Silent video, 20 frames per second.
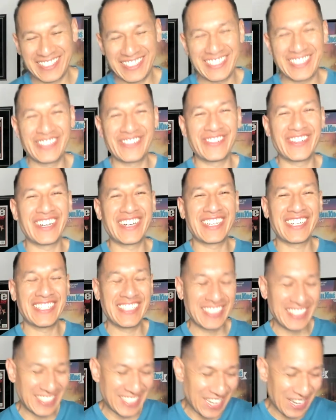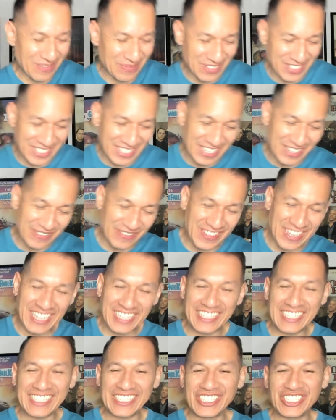Still rocking the same stuff.
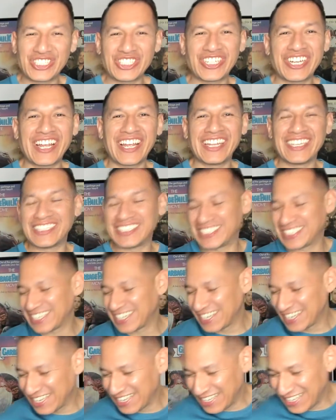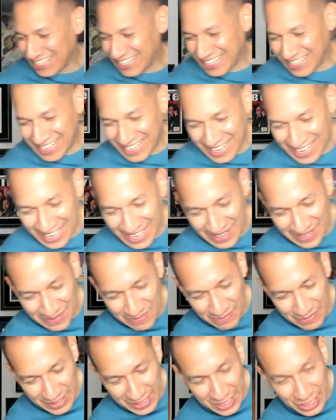Nothing's changed.
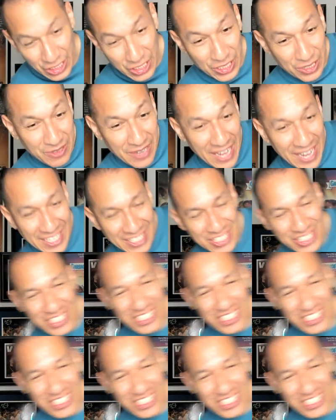Um, but the shoe has